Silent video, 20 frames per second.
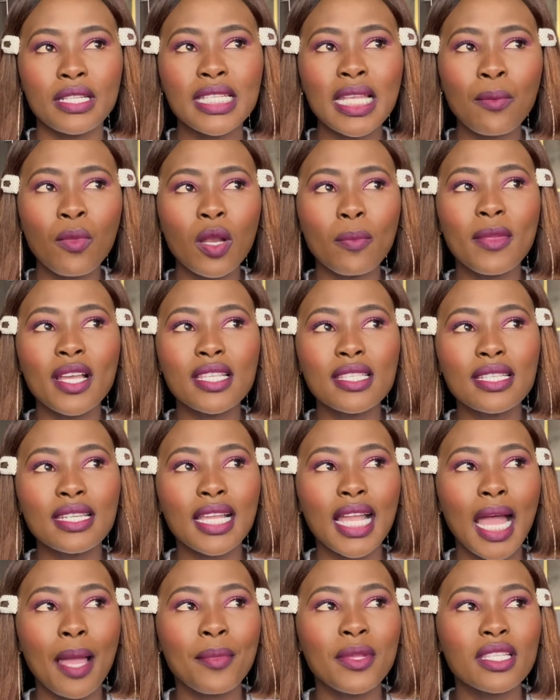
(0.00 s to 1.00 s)
Someone mustn't
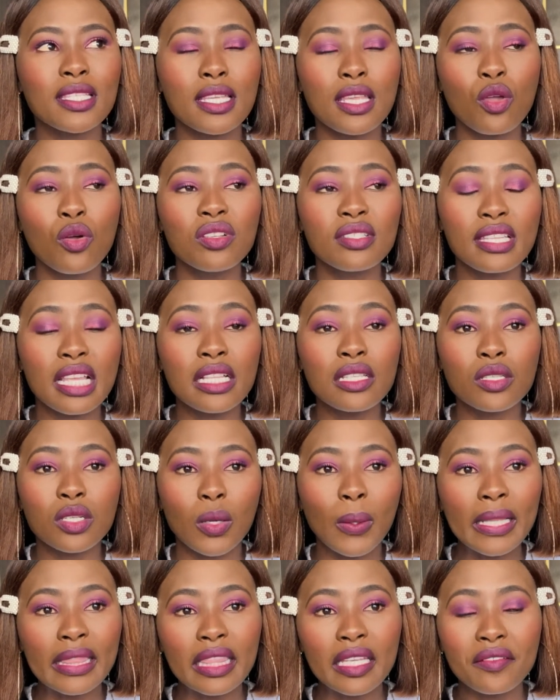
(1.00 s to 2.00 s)
come and say, yo, Style
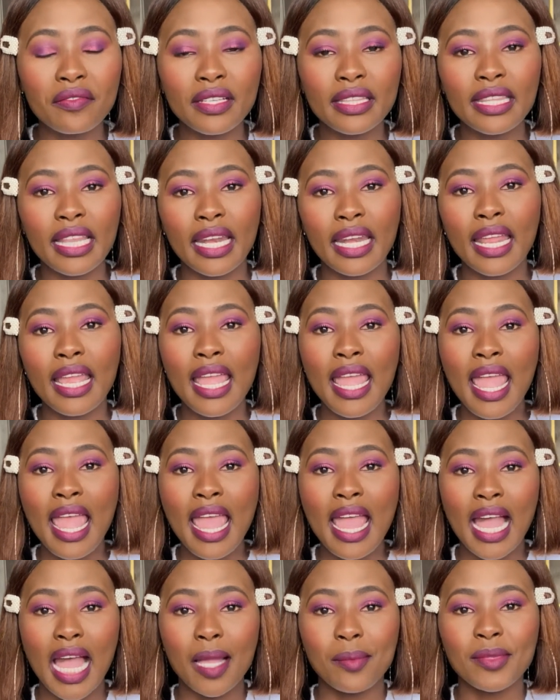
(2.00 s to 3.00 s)
013 fetter.
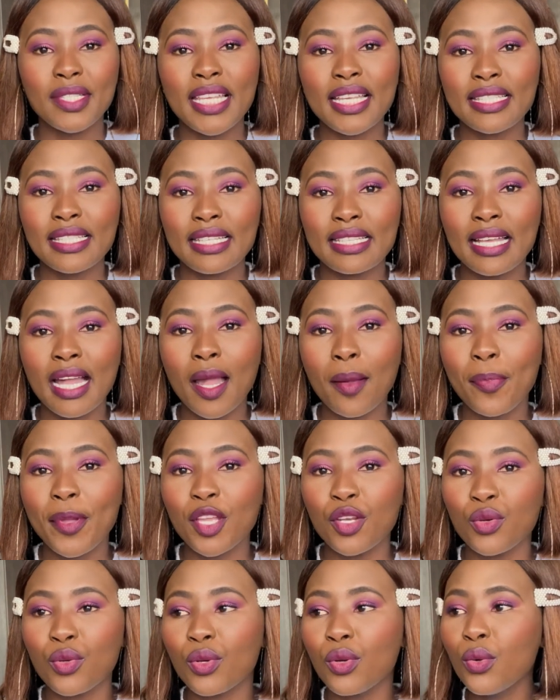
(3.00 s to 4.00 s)
I'm text
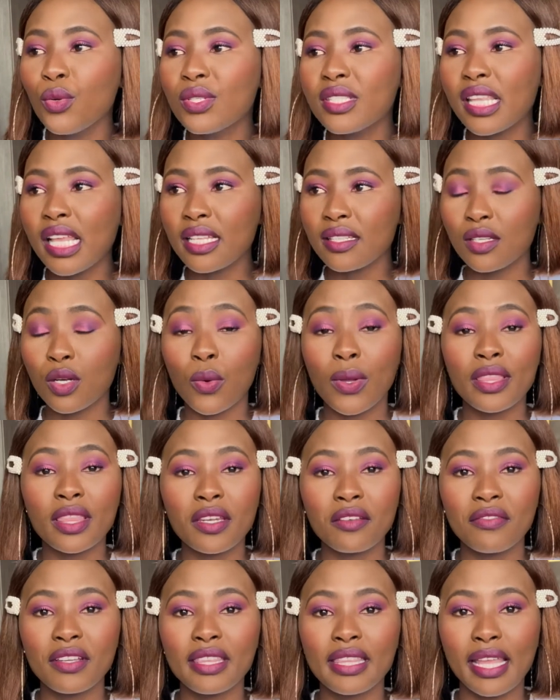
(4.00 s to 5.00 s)
pendulo, Style
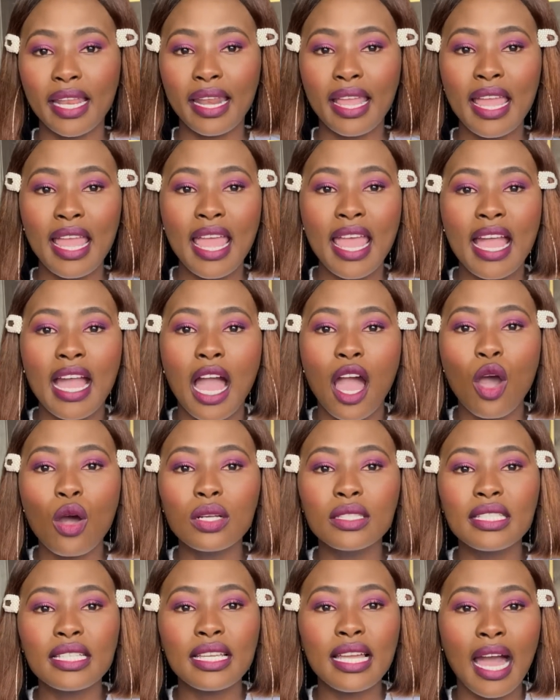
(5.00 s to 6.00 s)
013 fetter.
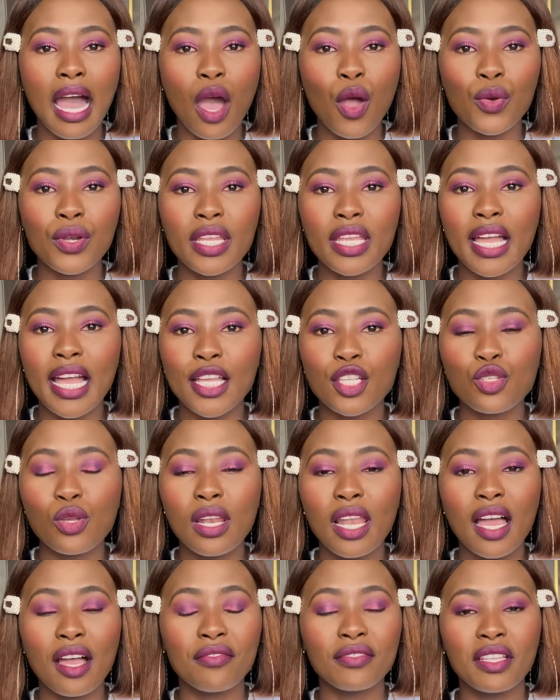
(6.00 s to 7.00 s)

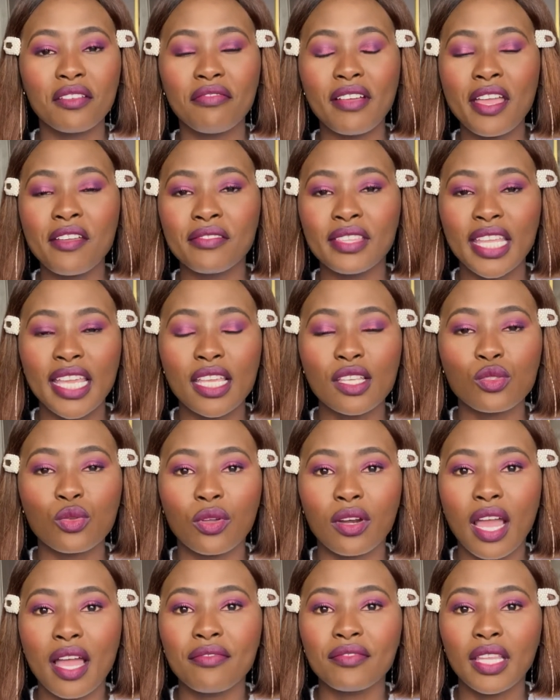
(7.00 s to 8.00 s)
After 5 days or
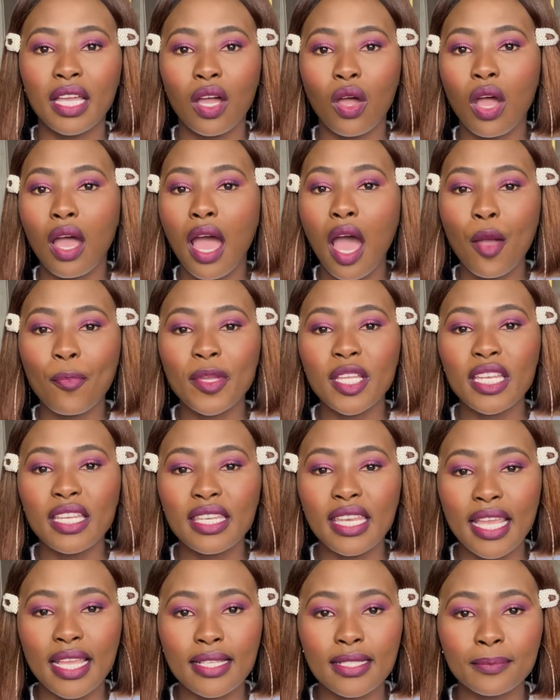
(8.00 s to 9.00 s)
after how many
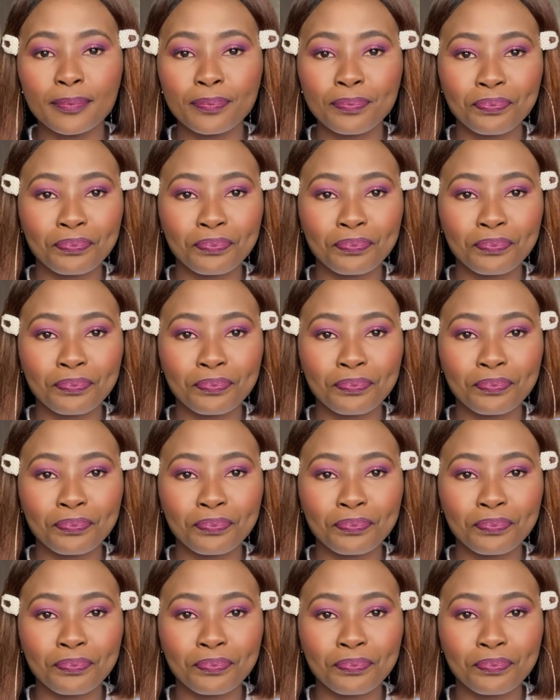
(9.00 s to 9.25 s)
days.